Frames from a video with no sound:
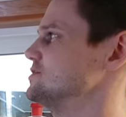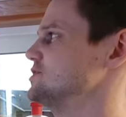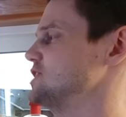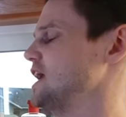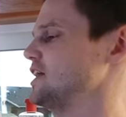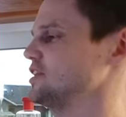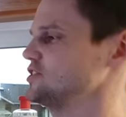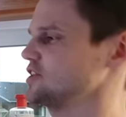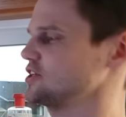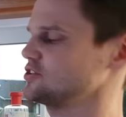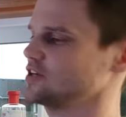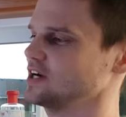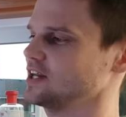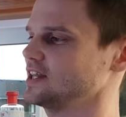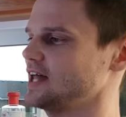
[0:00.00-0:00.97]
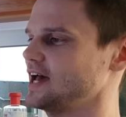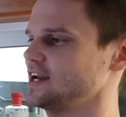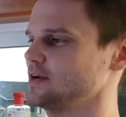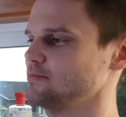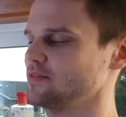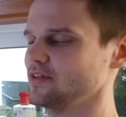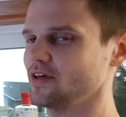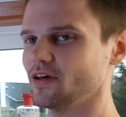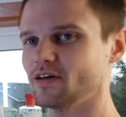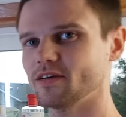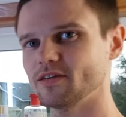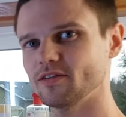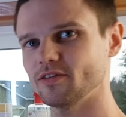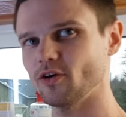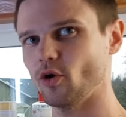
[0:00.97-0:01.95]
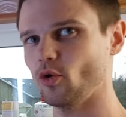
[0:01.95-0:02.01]
challenging, trying to line up the
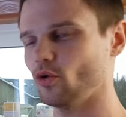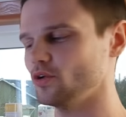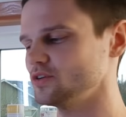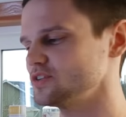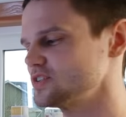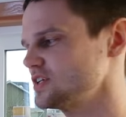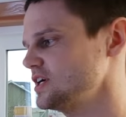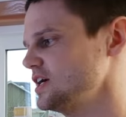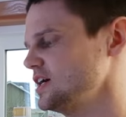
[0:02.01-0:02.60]
holes,